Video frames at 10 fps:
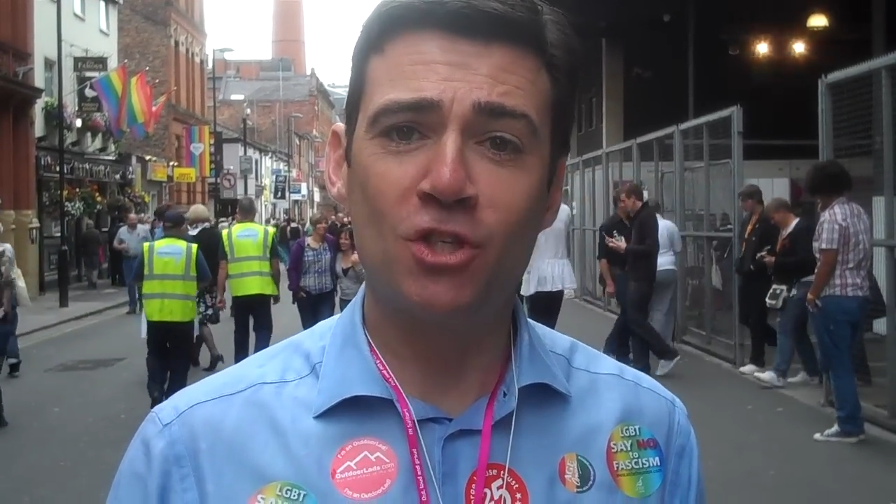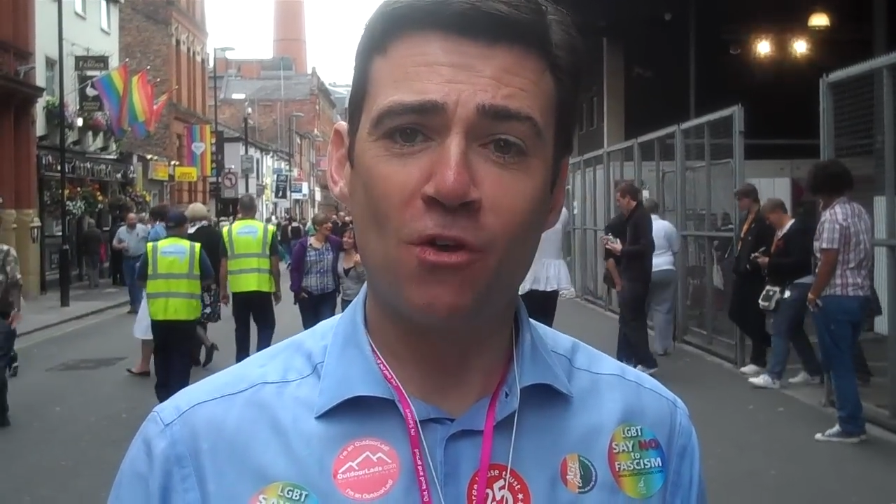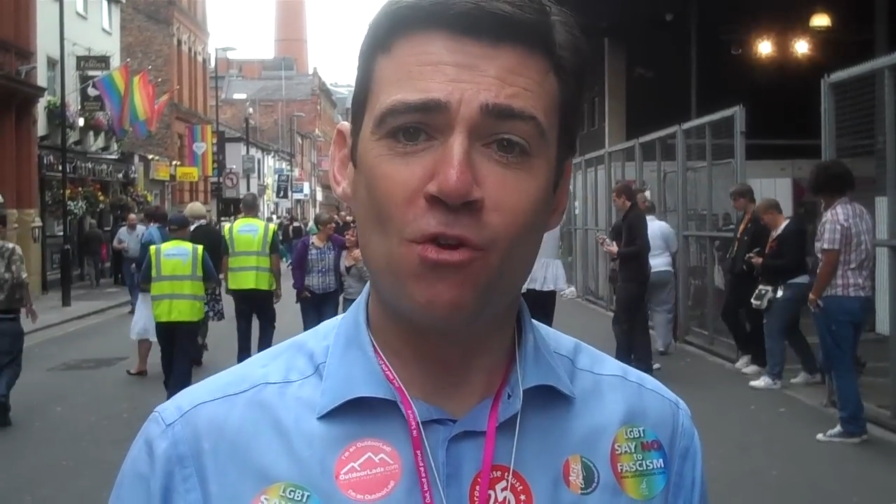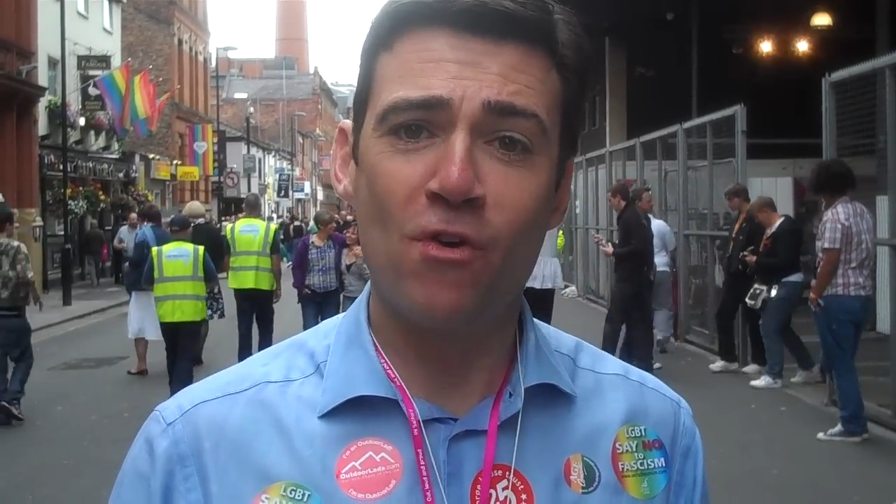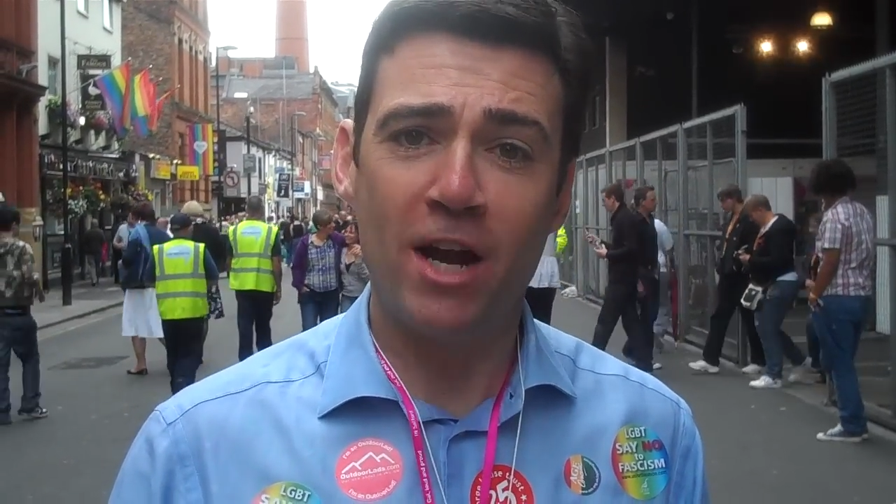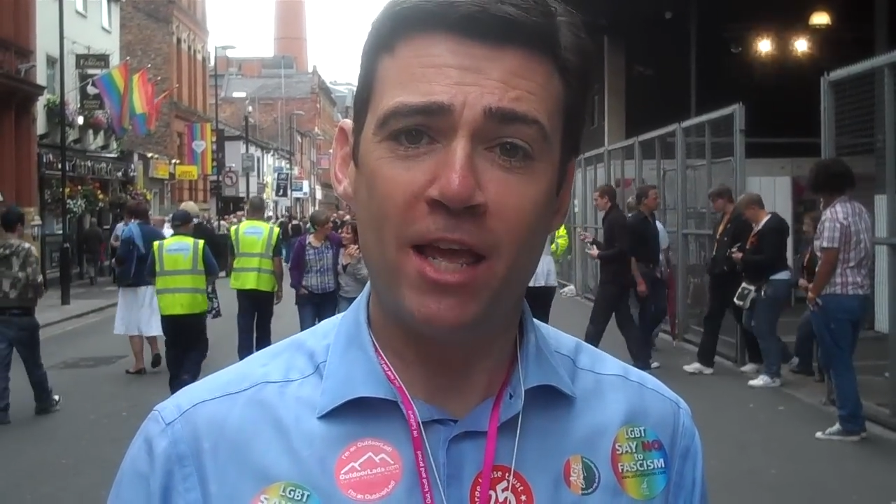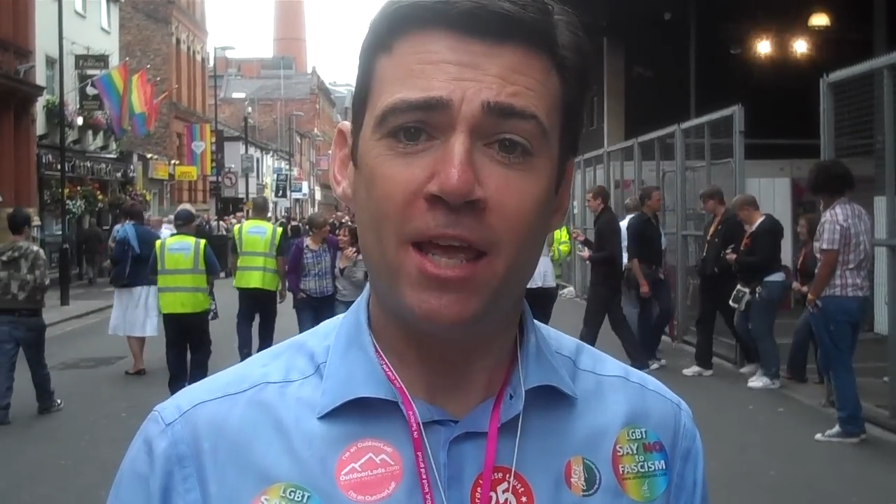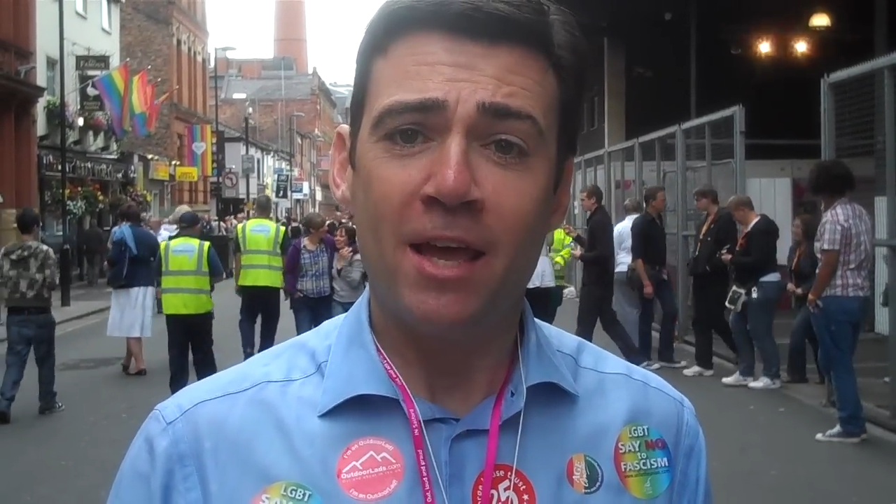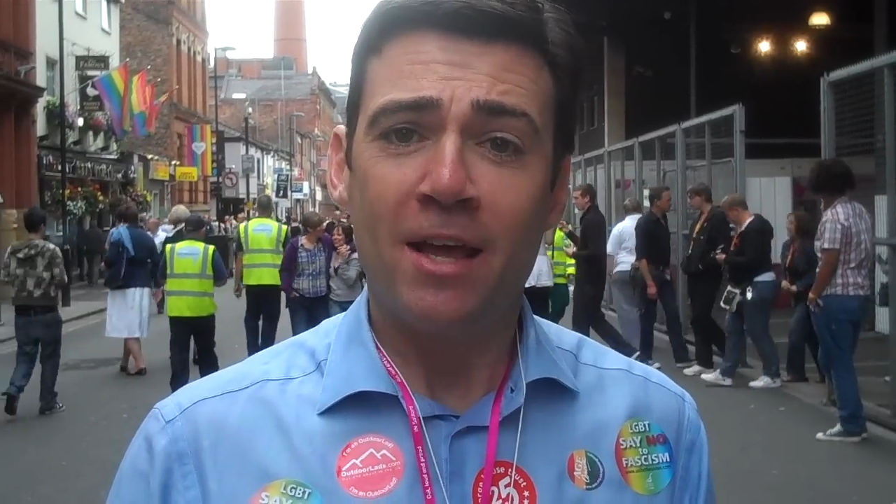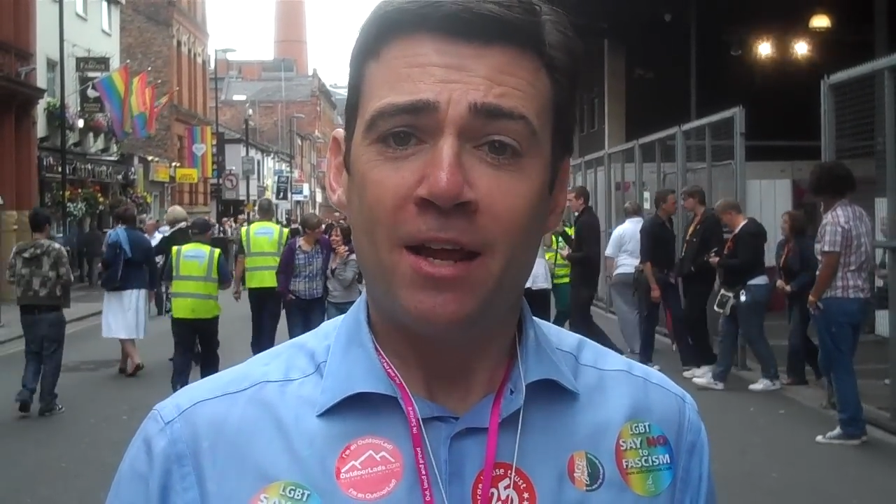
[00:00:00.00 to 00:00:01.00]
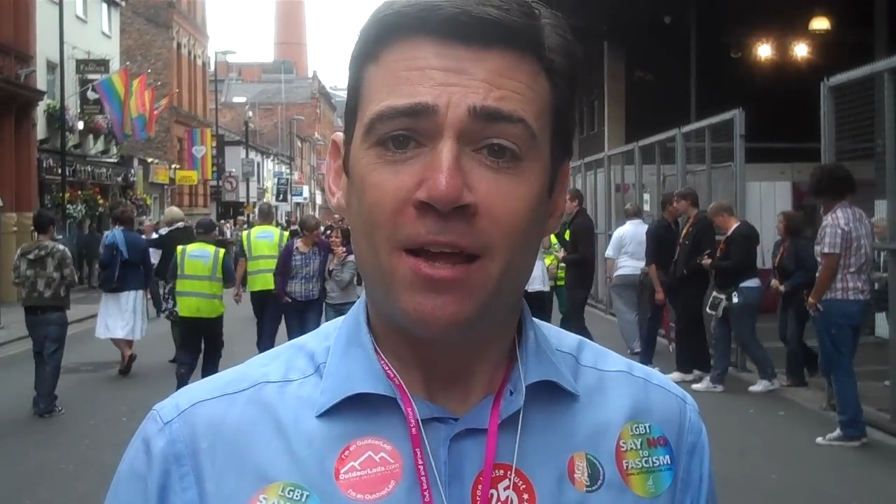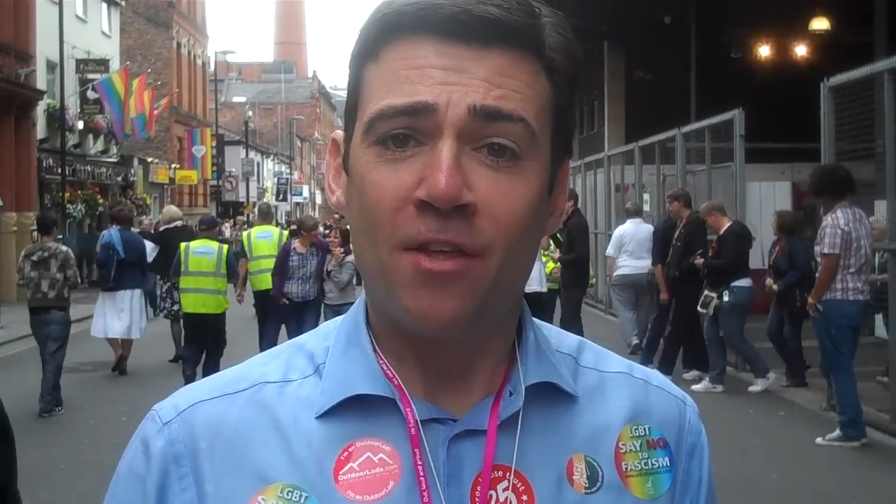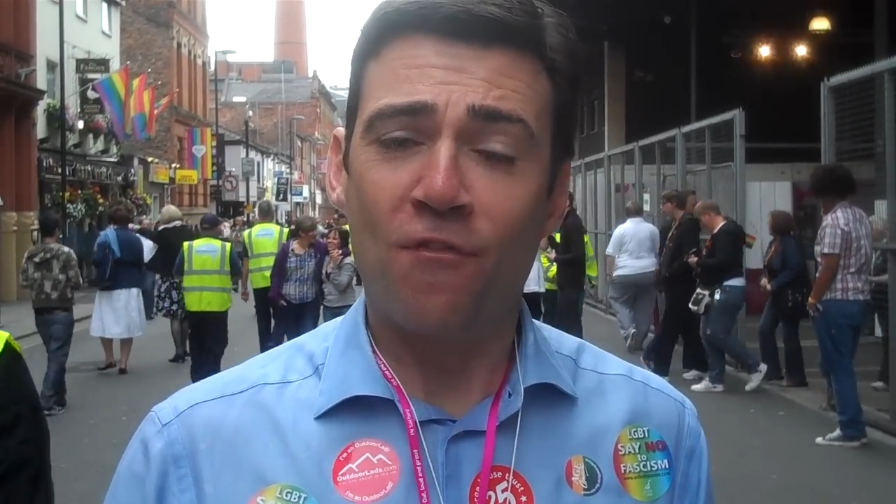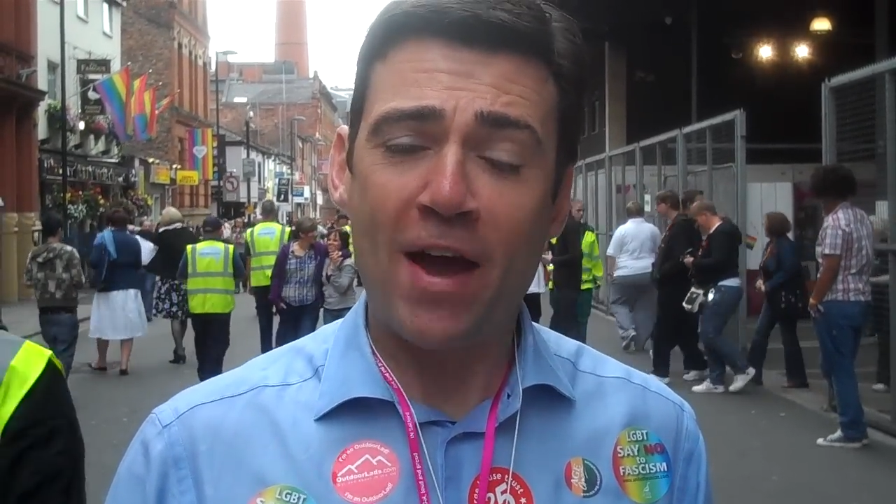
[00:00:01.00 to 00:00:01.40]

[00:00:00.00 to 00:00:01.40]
So the